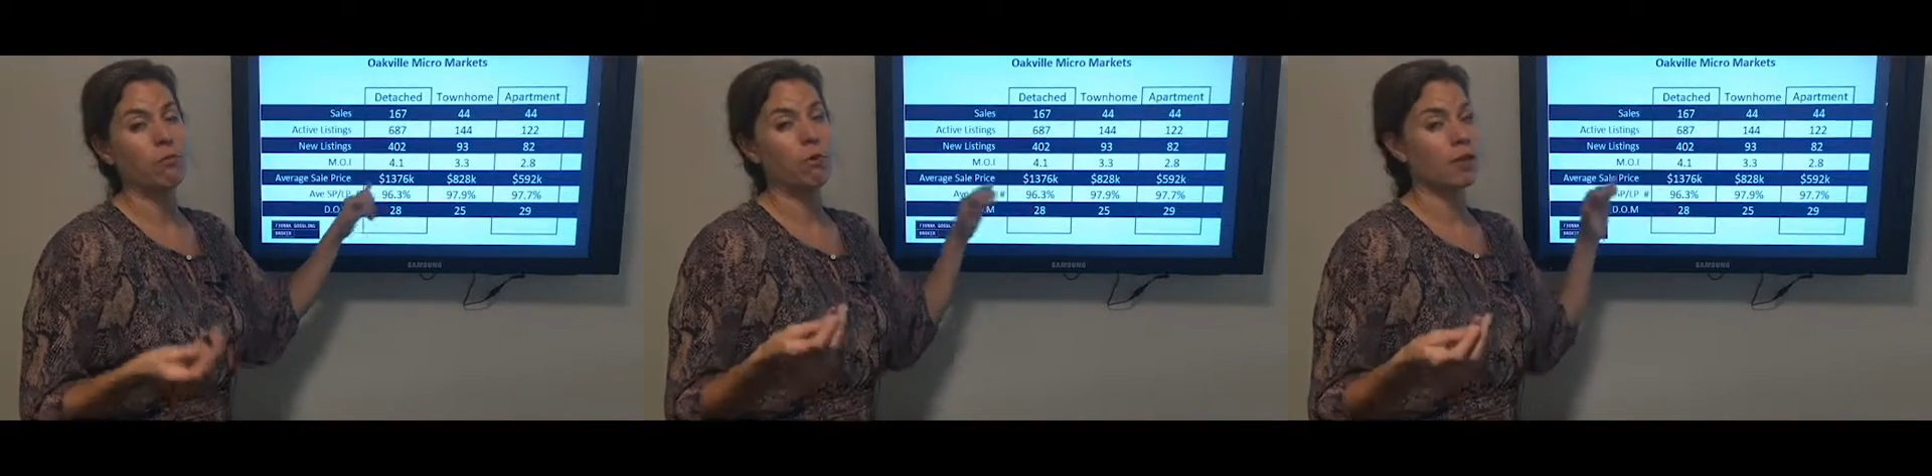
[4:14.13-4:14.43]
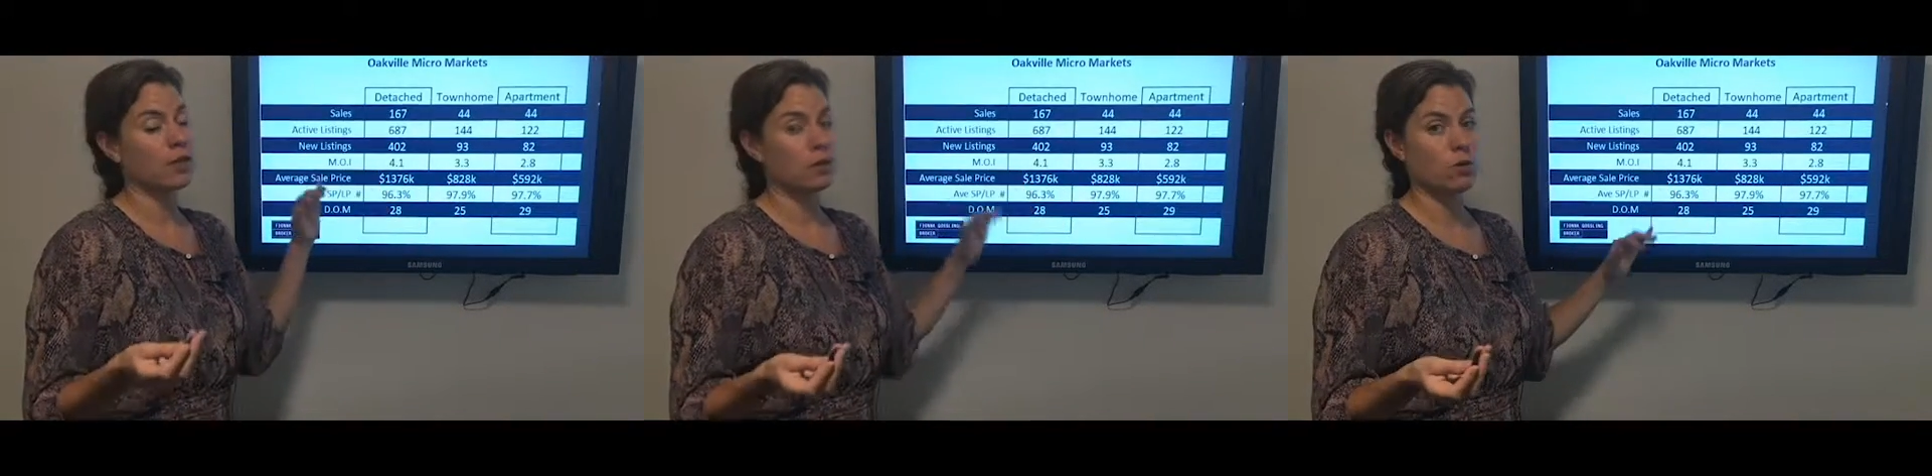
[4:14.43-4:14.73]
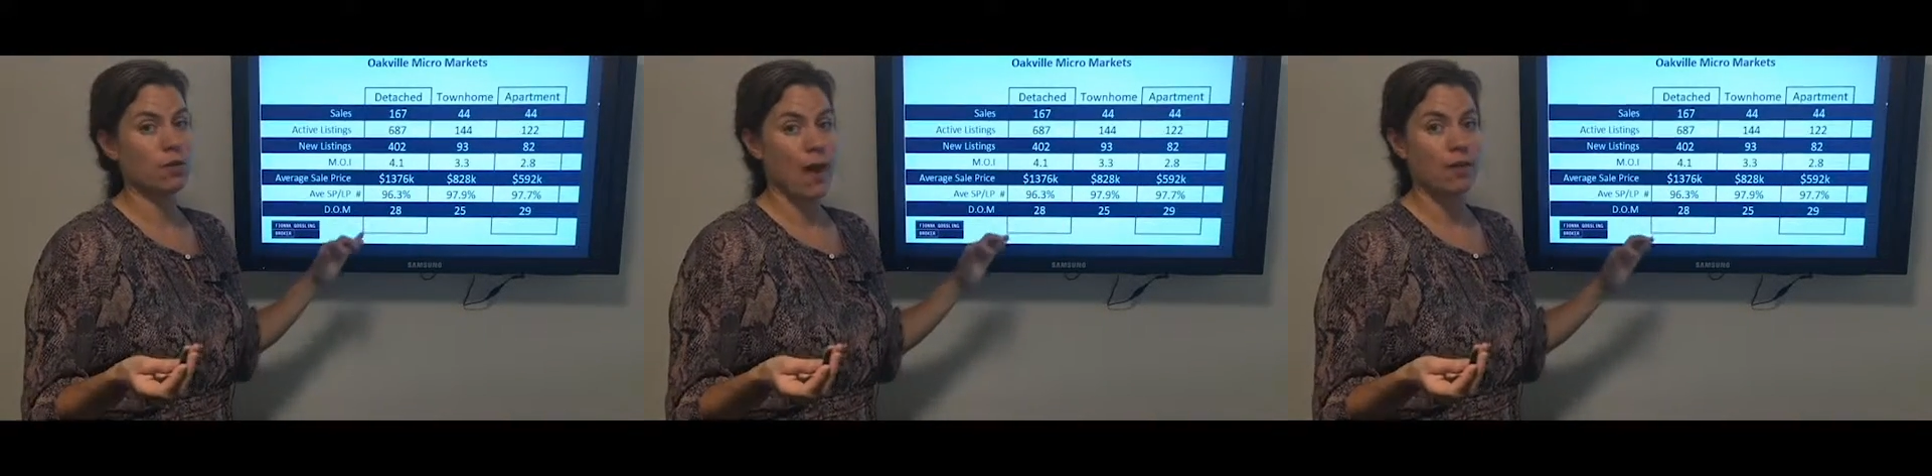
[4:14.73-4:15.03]
we're into
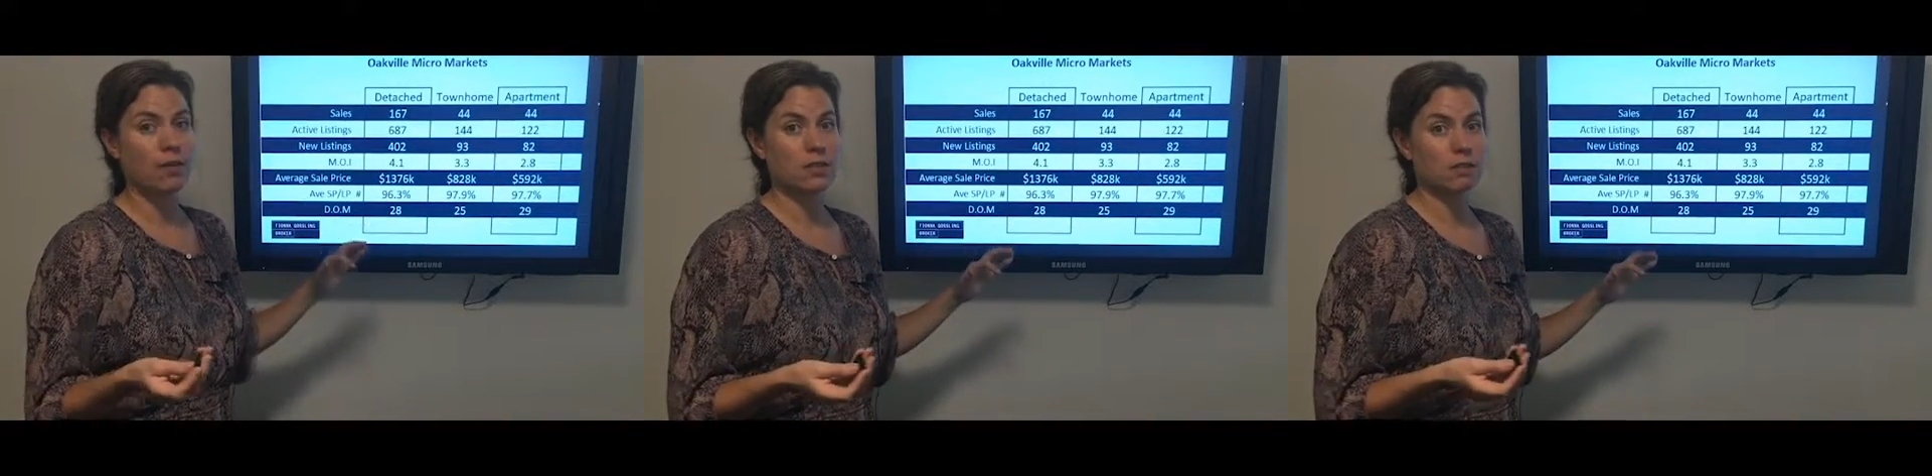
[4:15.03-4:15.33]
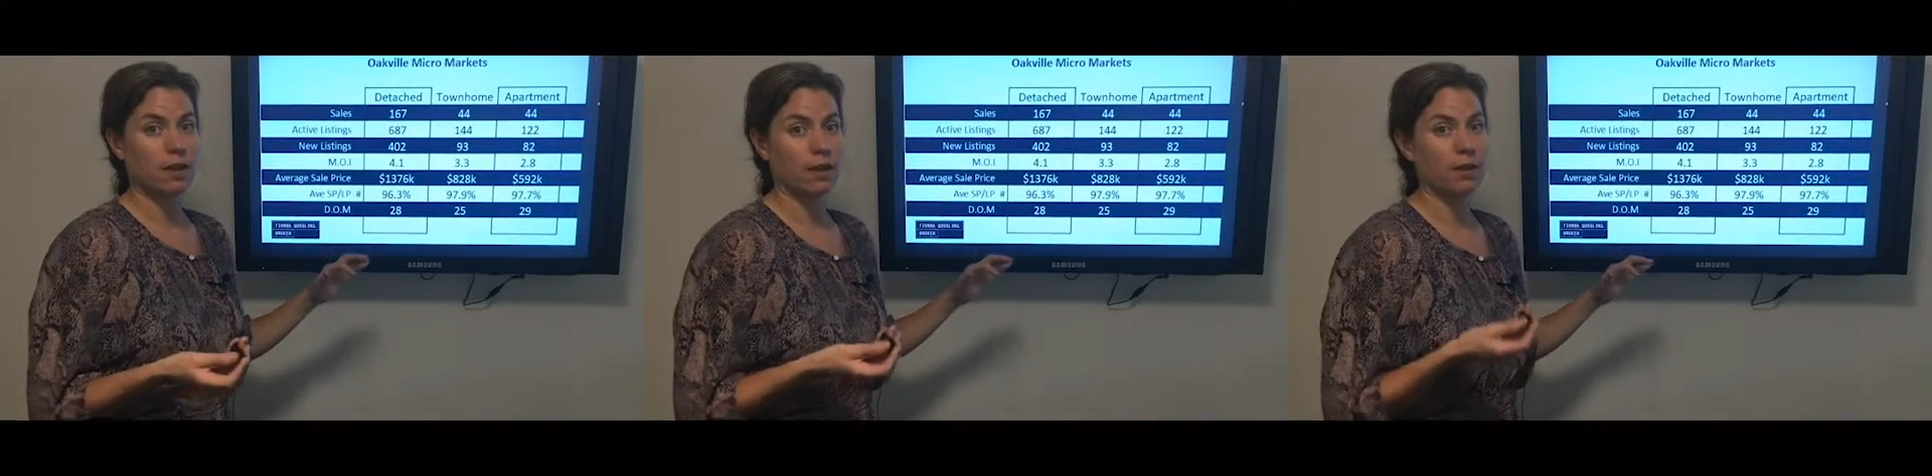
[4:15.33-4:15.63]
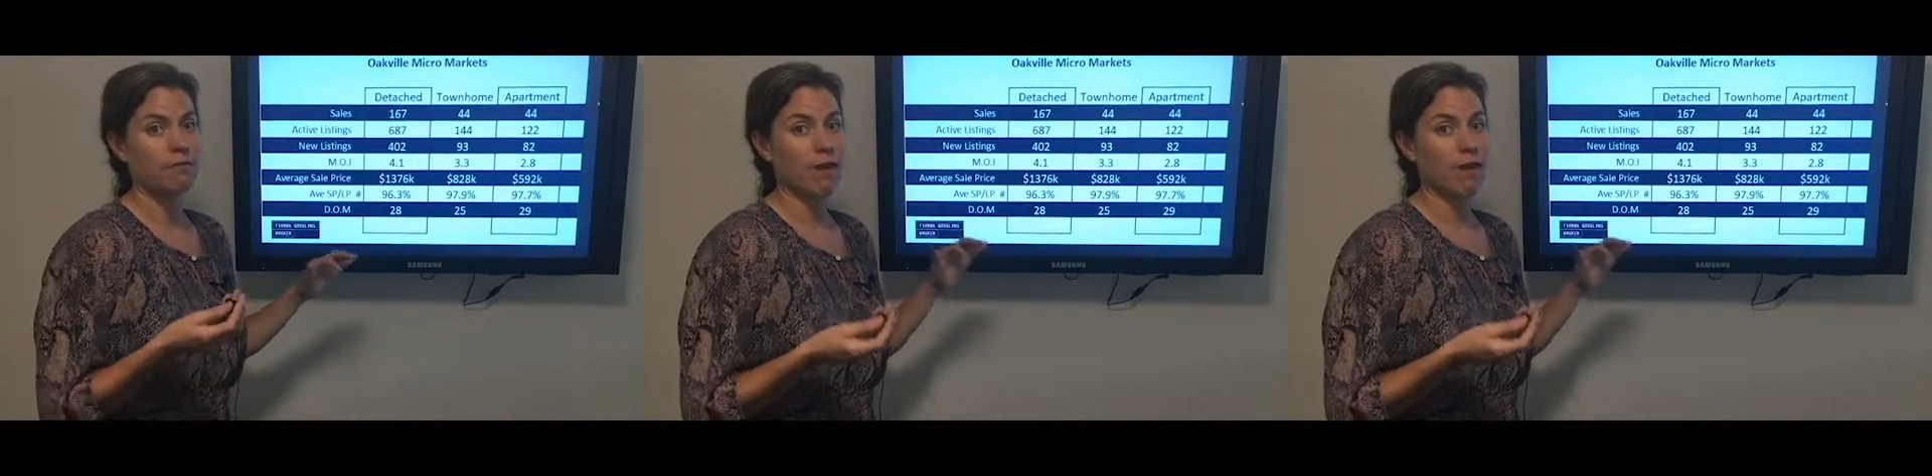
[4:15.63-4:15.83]
a balanced market.